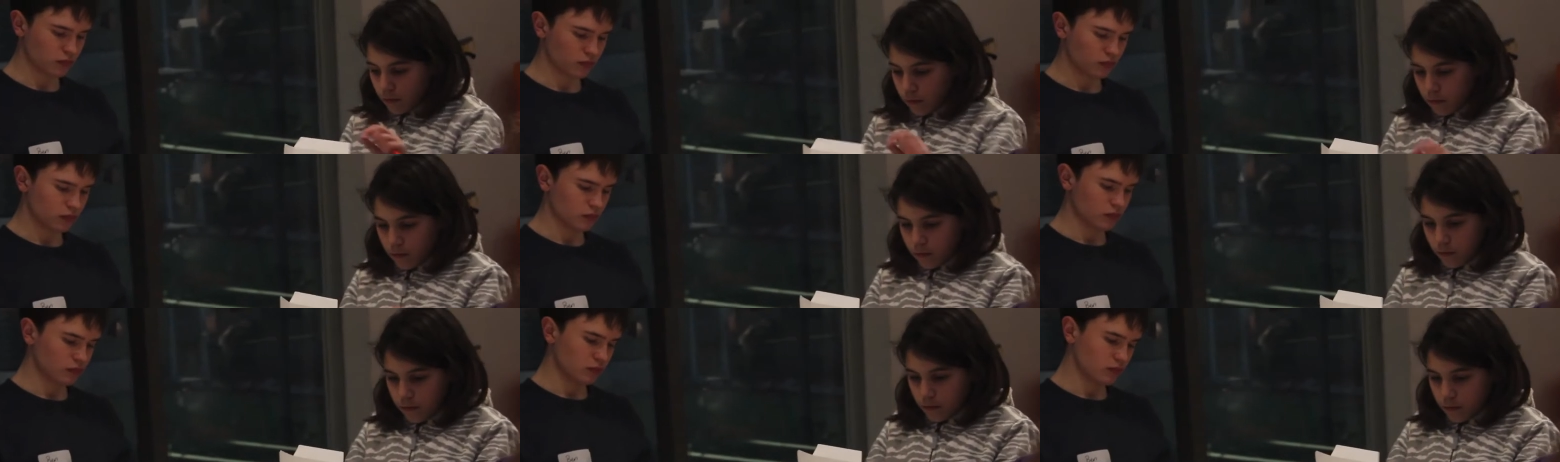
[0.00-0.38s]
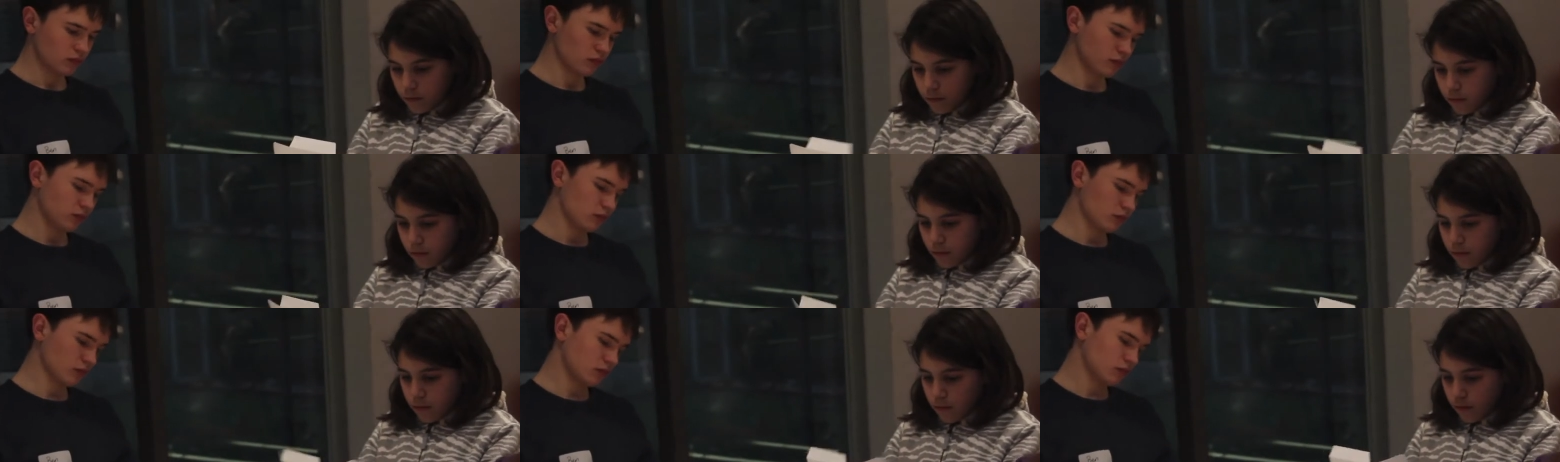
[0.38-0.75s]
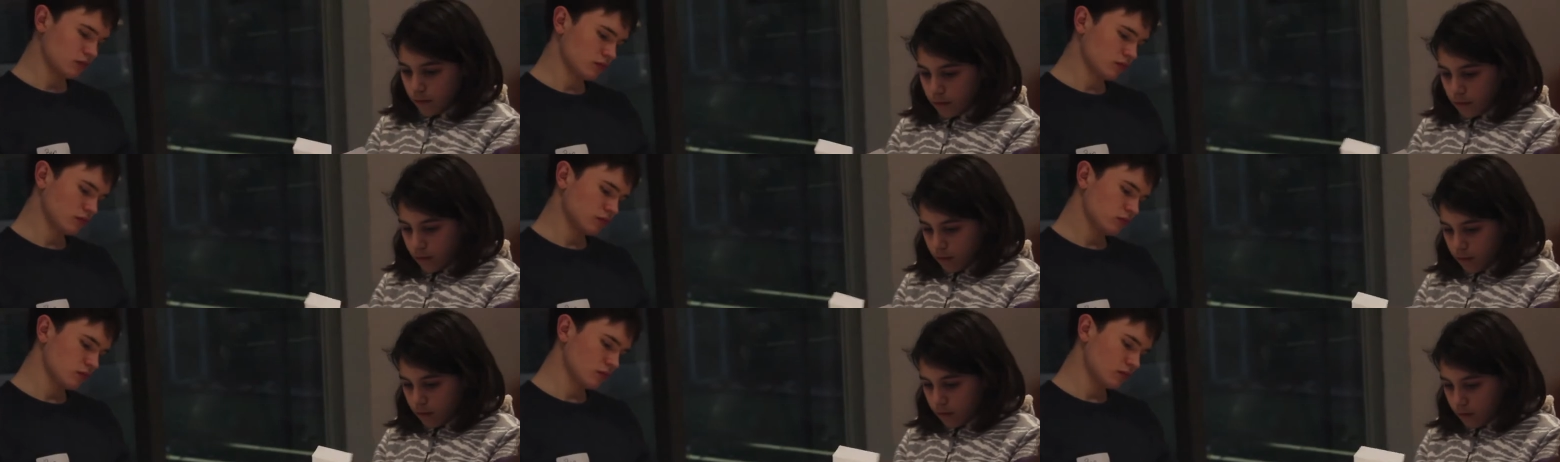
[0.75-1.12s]
Speaker 1: a stranger's
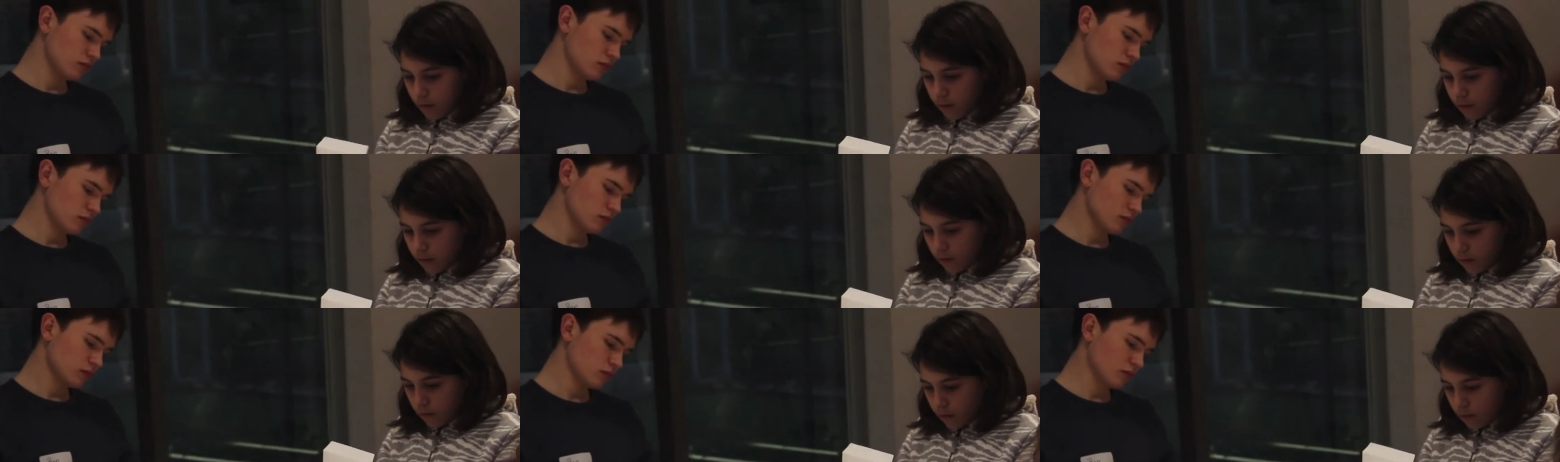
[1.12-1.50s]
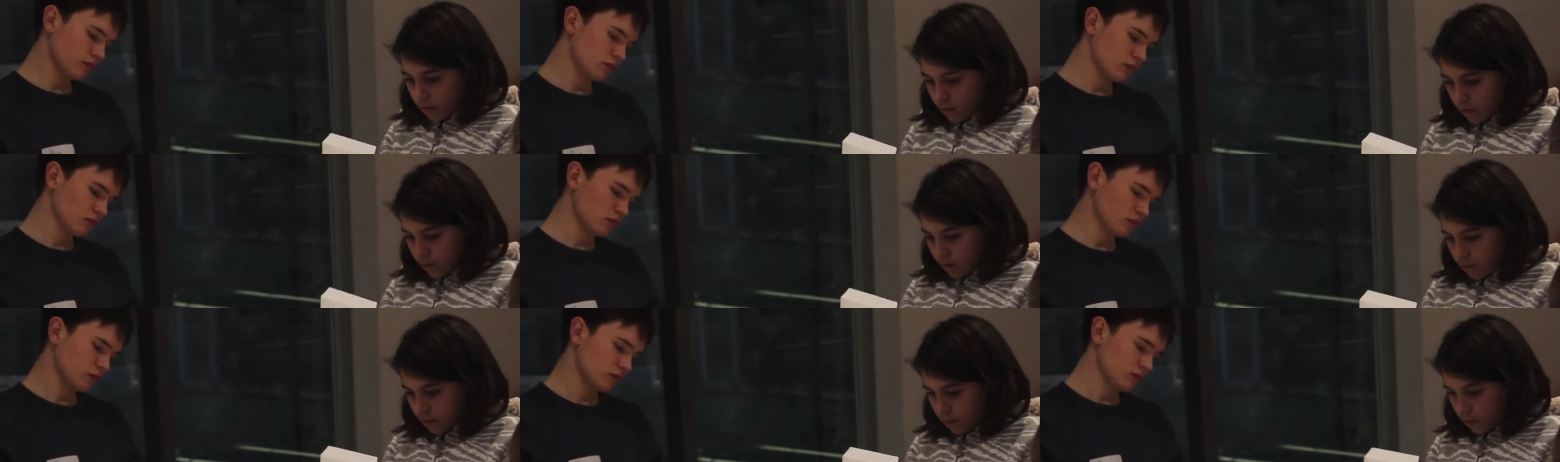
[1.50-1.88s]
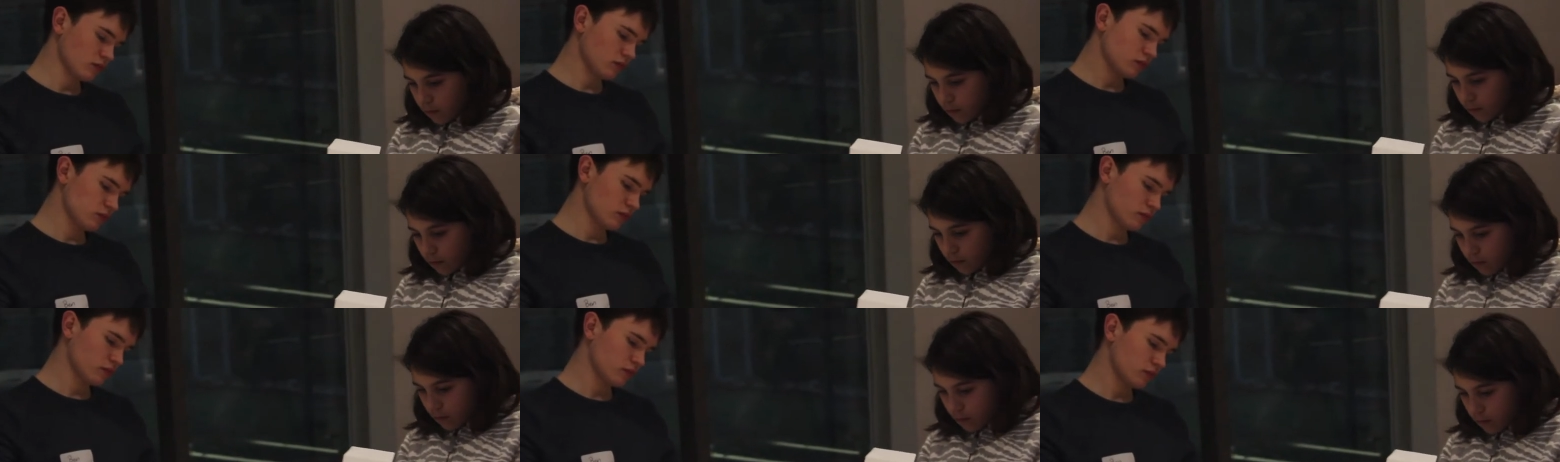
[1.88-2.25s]
life story
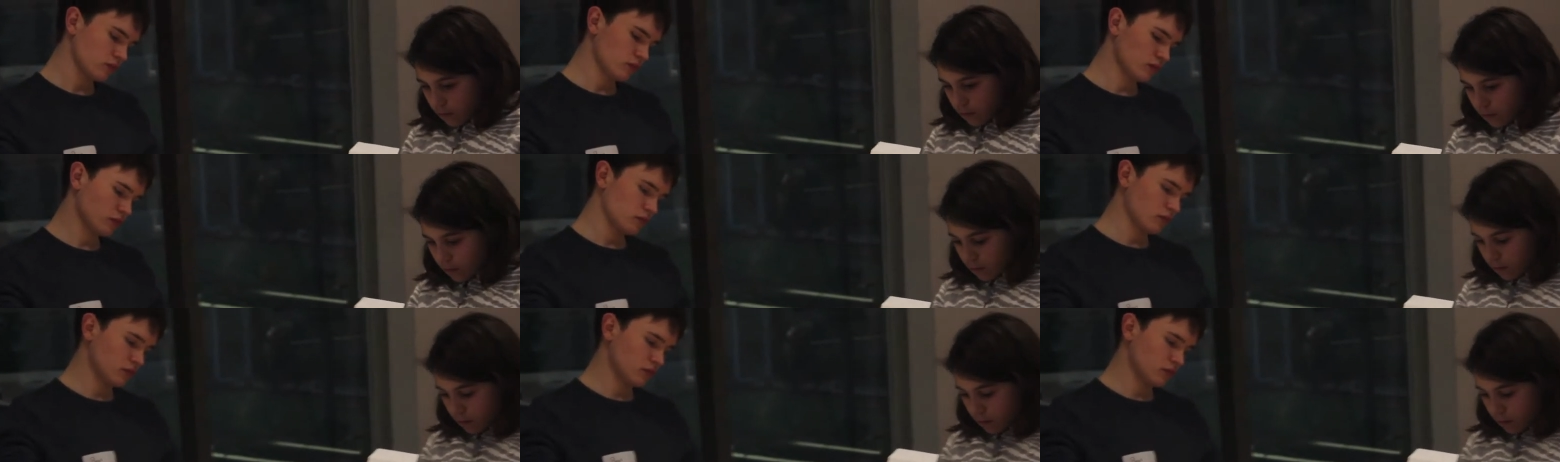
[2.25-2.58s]
in thirty